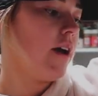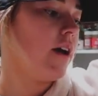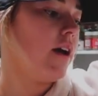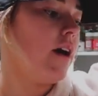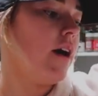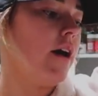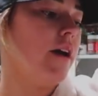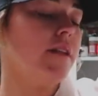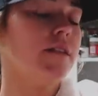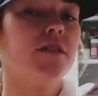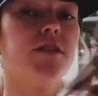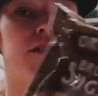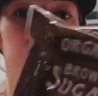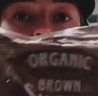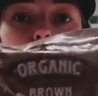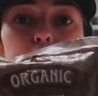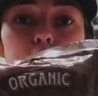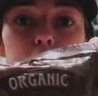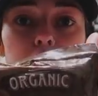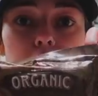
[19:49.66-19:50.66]
I got
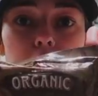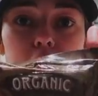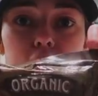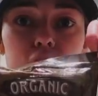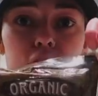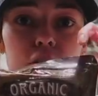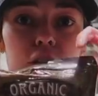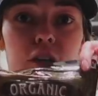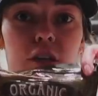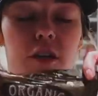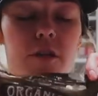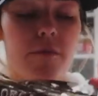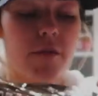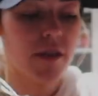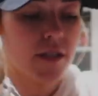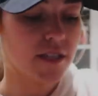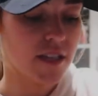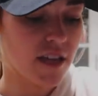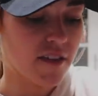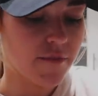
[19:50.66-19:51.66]
brown sugar
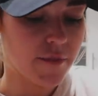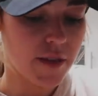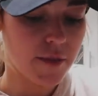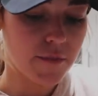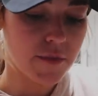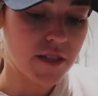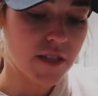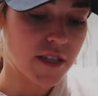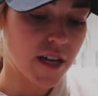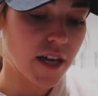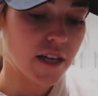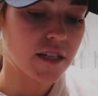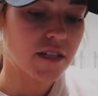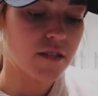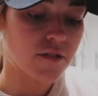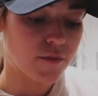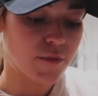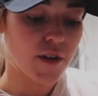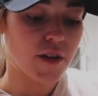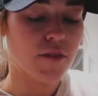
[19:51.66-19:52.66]
because I've been
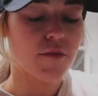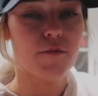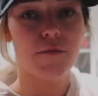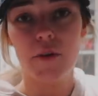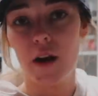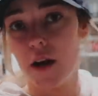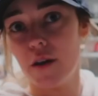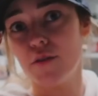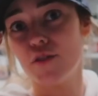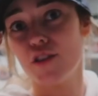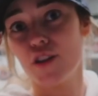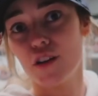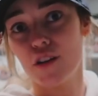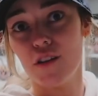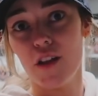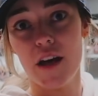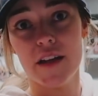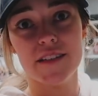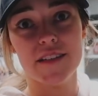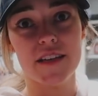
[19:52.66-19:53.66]
obsessed with brown sugar
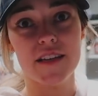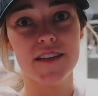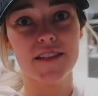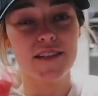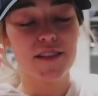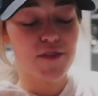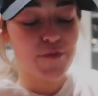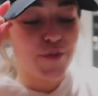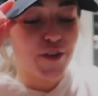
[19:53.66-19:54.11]
lattes in the